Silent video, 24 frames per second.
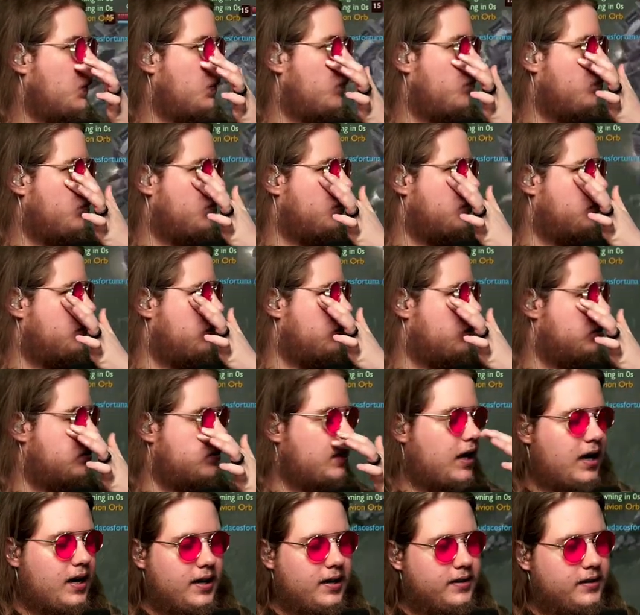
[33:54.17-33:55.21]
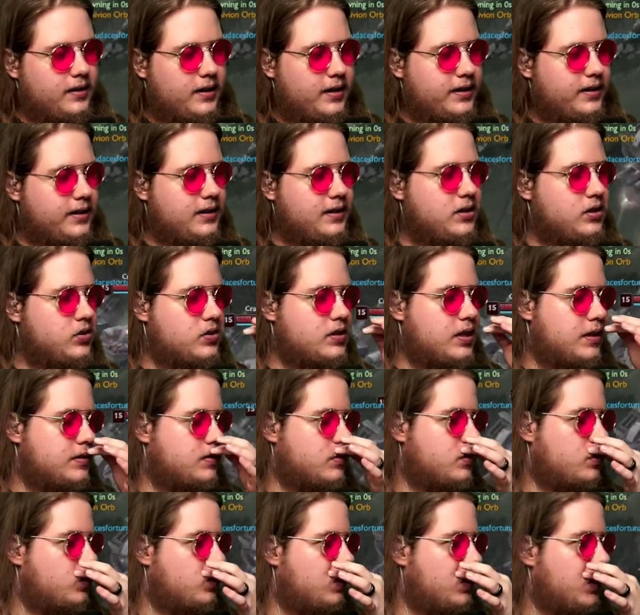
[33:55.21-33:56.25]
Because he just can't, like, he just doesn't
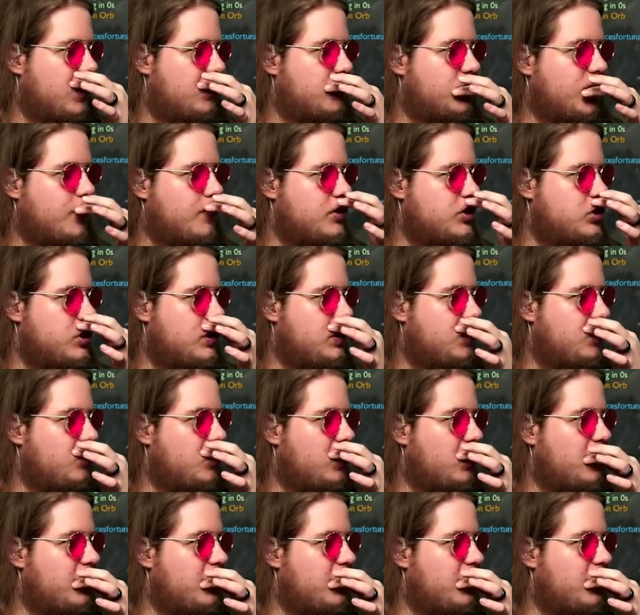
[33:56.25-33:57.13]
do enough damage anymore.